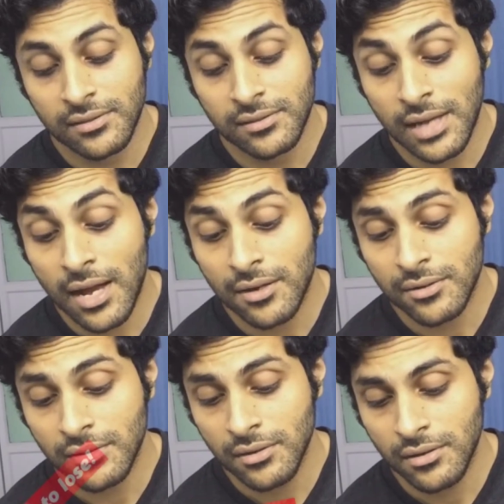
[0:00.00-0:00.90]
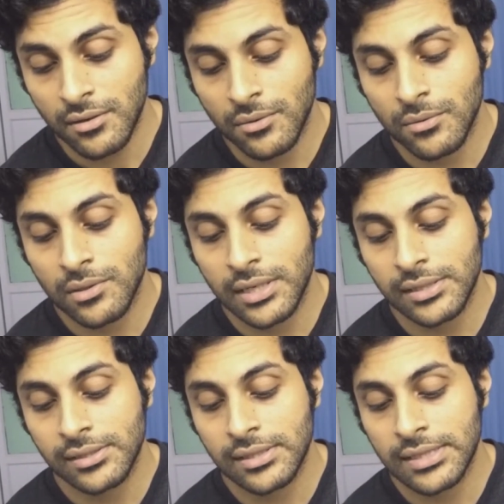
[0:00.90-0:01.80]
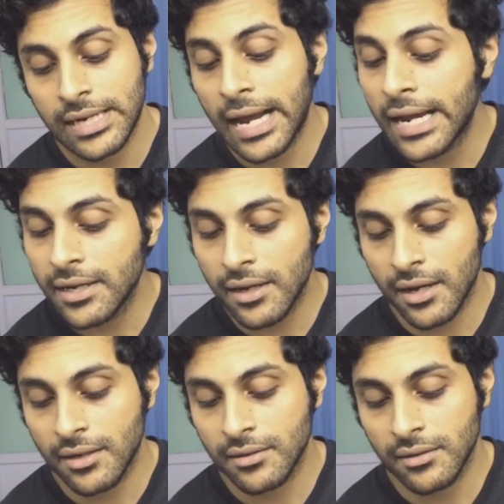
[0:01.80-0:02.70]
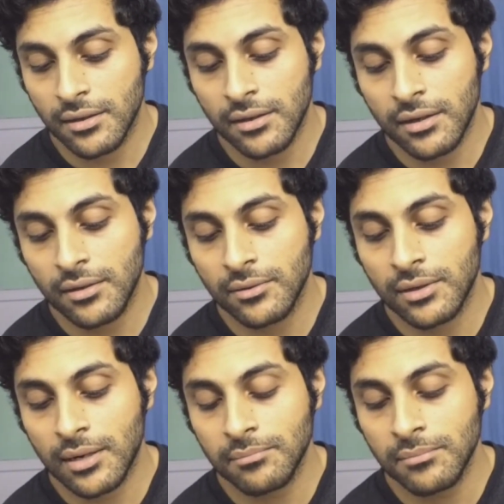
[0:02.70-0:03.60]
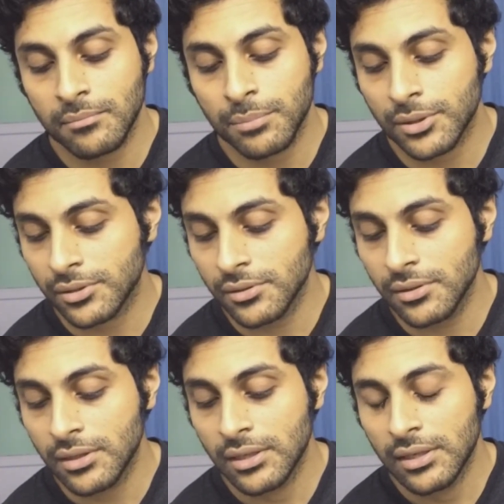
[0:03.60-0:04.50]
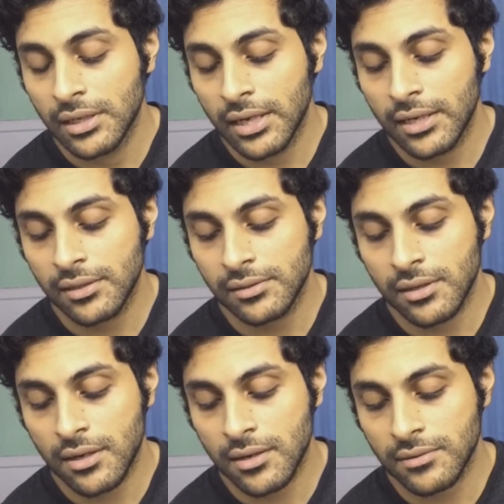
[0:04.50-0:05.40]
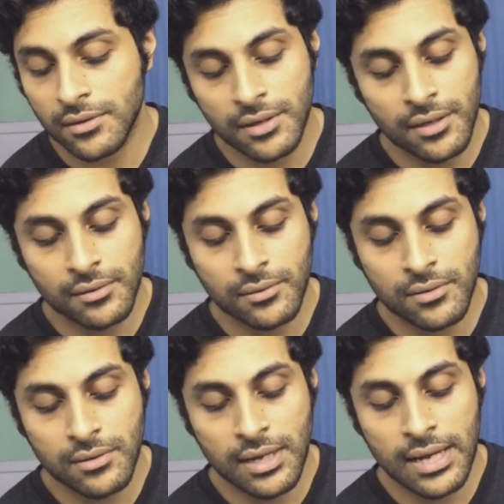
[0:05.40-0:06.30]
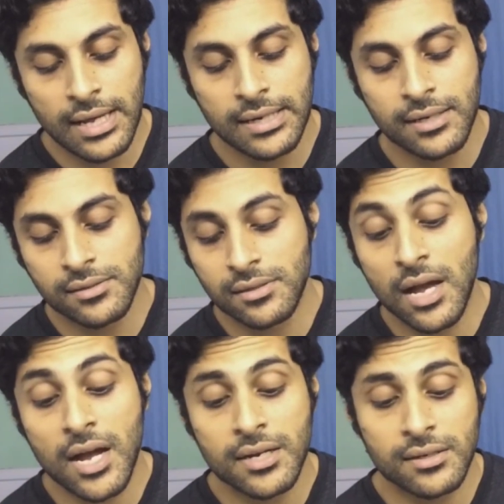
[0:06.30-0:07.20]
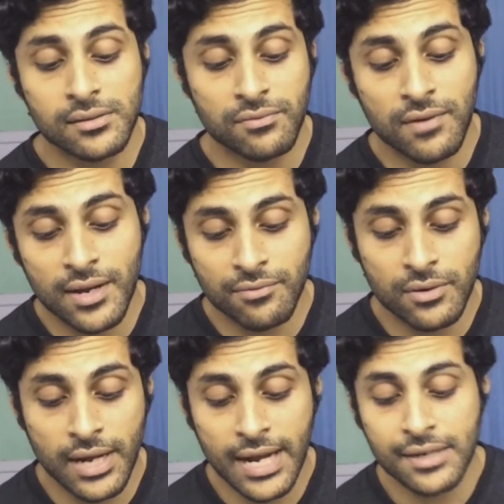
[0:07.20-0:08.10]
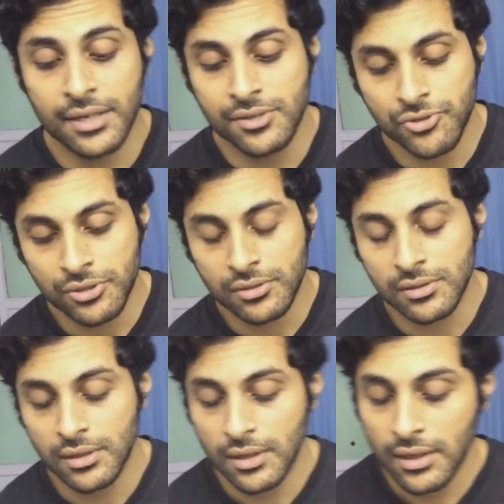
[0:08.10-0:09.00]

This is Aaron, who is an 88 kilogram person. He's a 30-year-old and his height is 5 foot 8 inches.